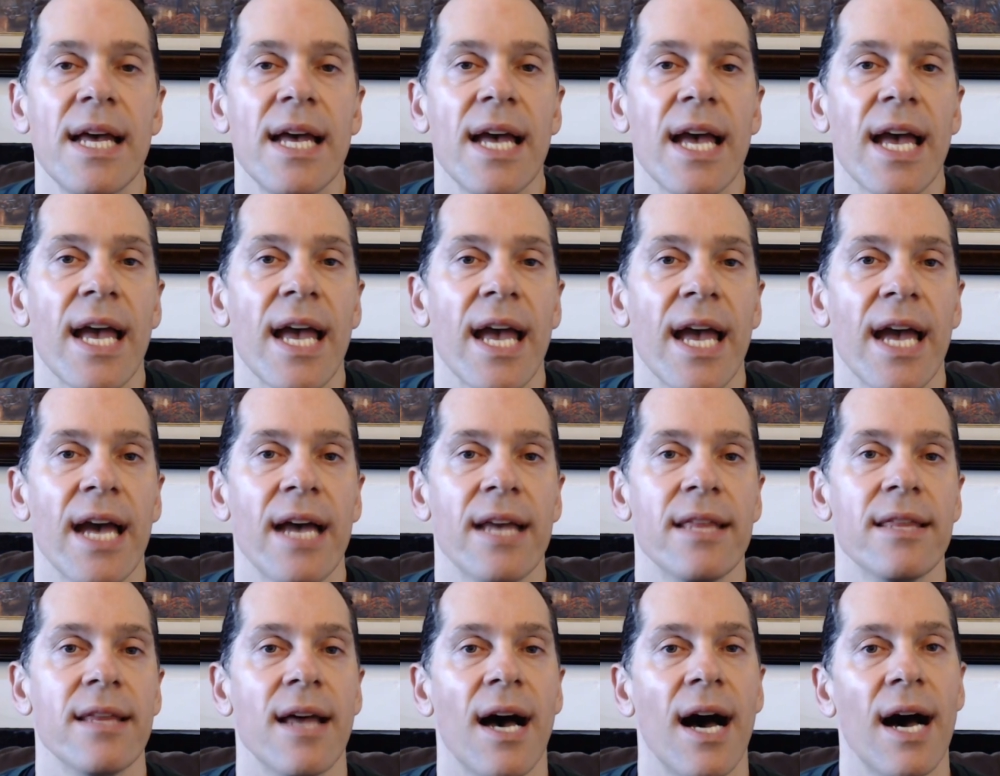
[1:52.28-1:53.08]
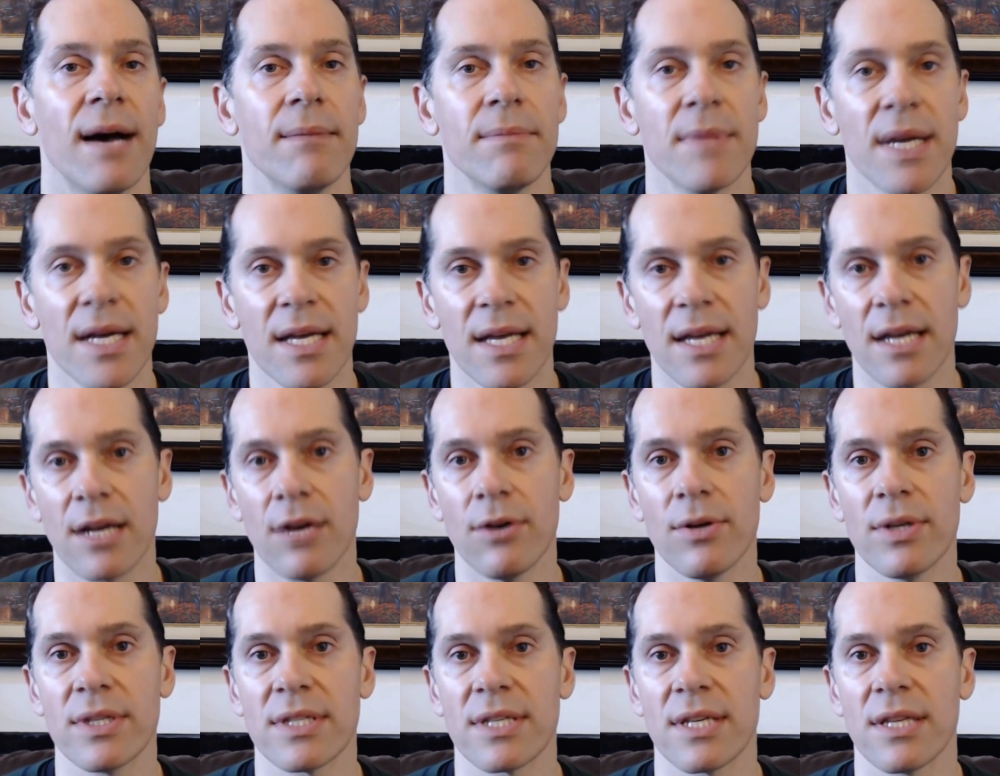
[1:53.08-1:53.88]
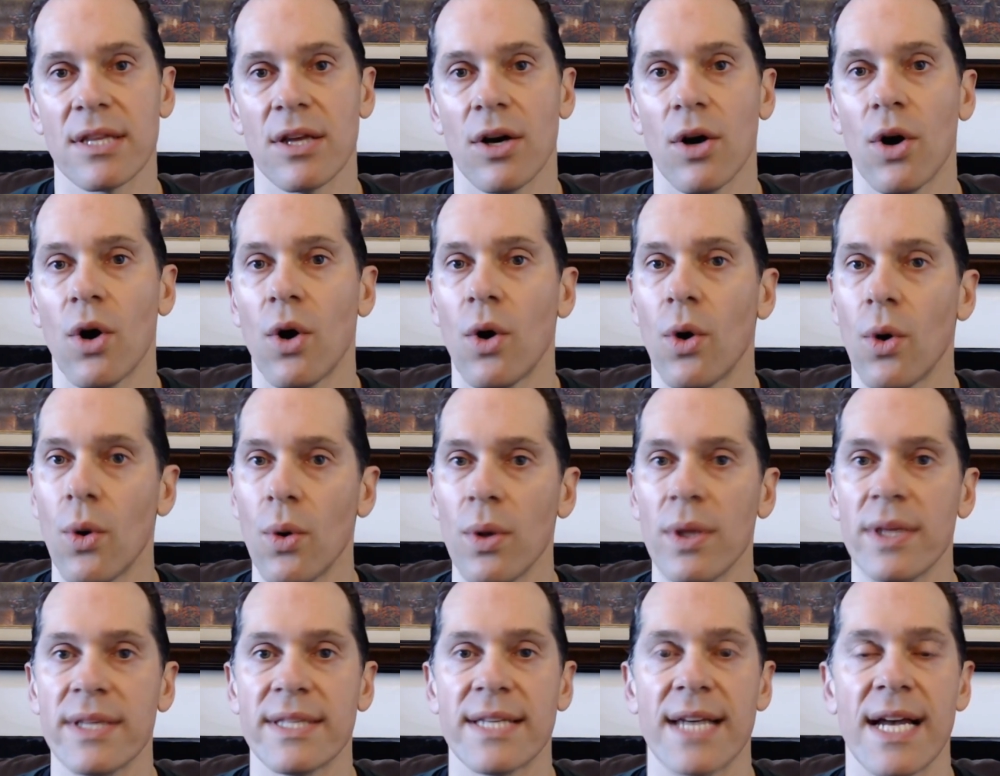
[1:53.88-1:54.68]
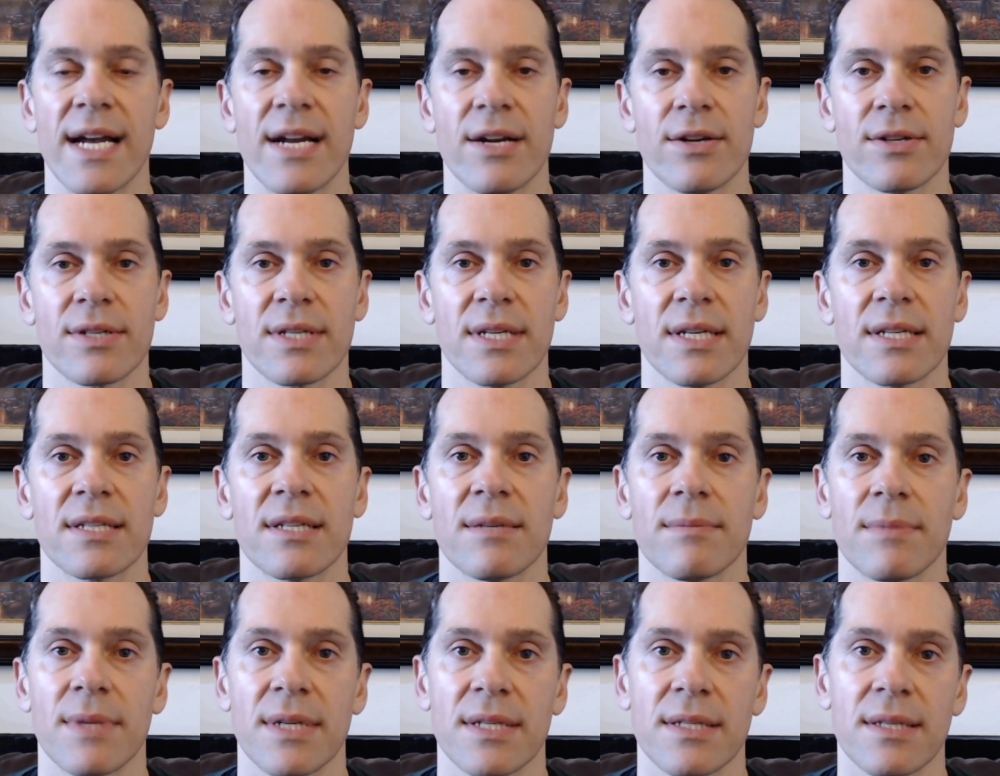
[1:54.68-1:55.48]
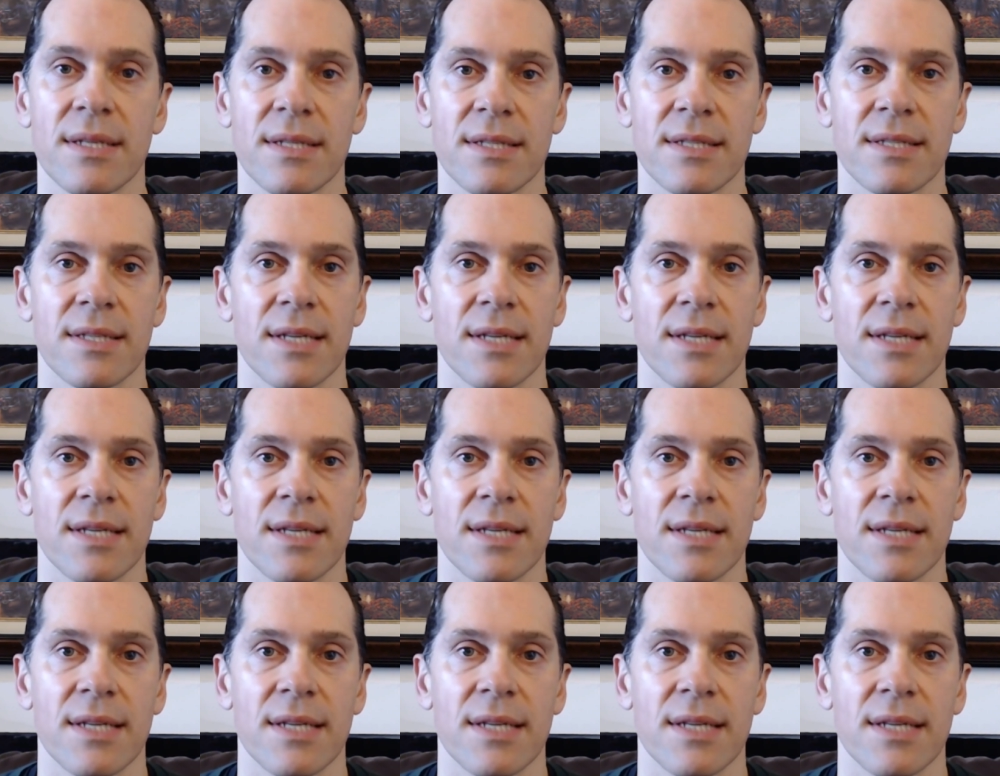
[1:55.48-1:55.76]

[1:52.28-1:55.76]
And I'm not going to go into the whole entire system because